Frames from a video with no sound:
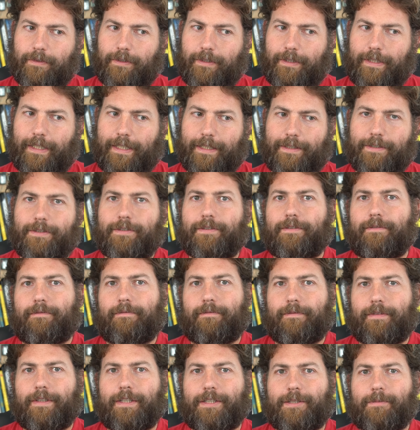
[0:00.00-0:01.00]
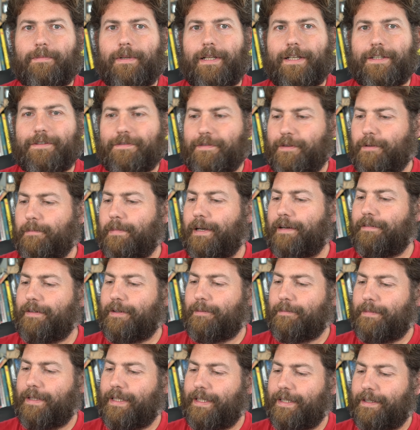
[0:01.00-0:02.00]
Yes, there's a place for the
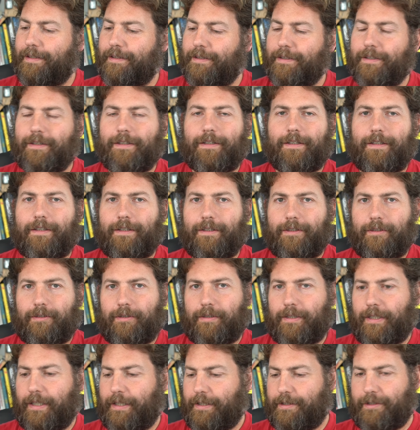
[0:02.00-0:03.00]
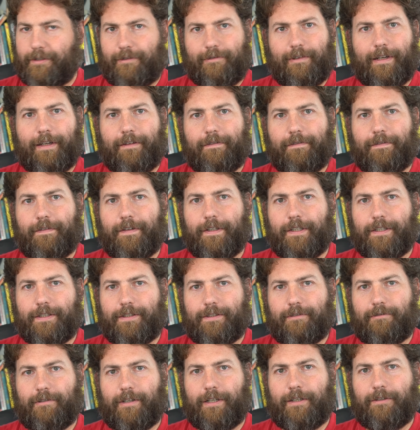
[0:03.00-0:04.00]
Mavic Mini. It's a great
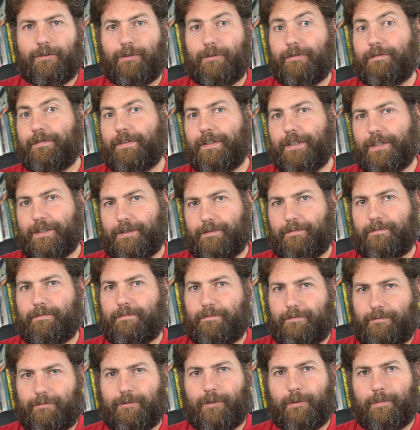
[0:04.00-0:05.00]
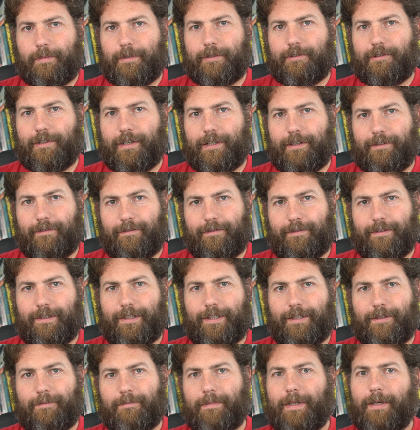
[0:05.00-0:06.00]
first drone, or first proper drone.
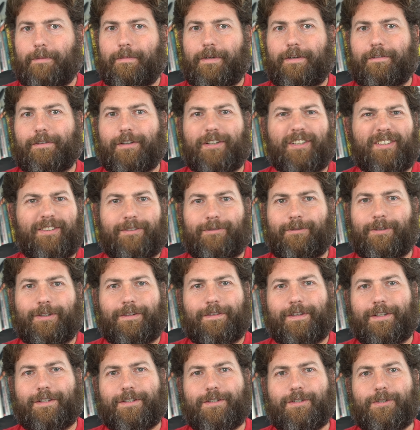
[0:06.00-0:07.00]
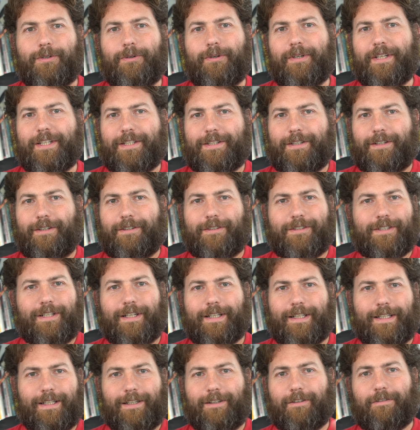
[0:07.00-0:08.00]
Maybe you've got one of those toys that looks
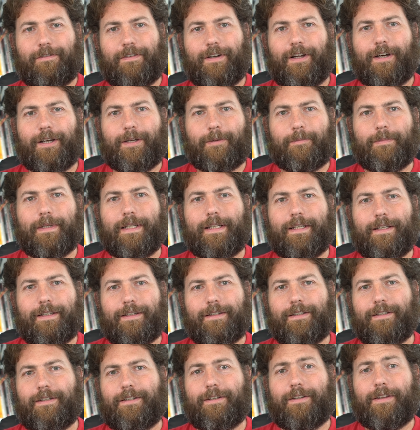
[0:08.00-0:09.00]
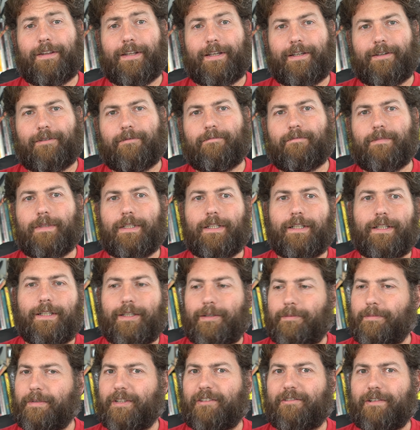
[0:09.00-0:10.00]
like a little flying minion and you think
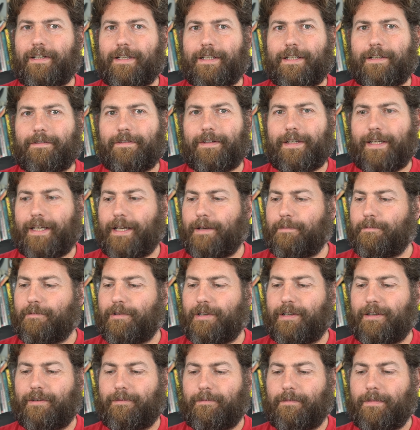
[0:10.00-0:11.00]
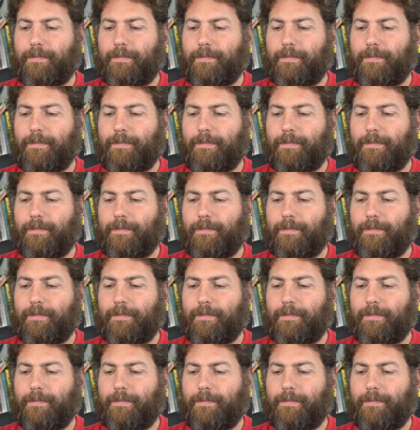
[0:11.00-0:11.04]
it'd be great to have a camera.